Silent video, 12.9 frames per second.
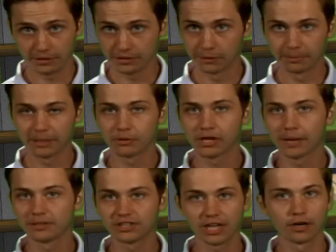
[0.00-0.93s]
people can't be
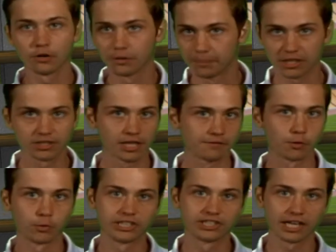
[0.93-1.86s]
saying, oh, the Bucks, they have a
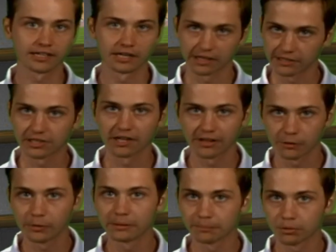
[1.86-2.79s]
weak secondary, because I think we
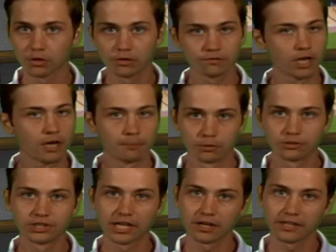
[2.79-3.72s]
improved. Bruce
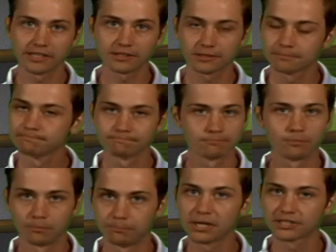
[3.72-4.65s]
Arians,
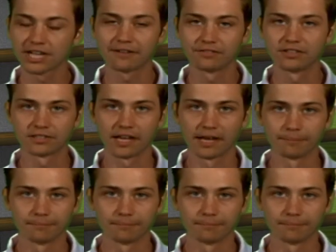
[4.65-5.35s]
Bucks have this game.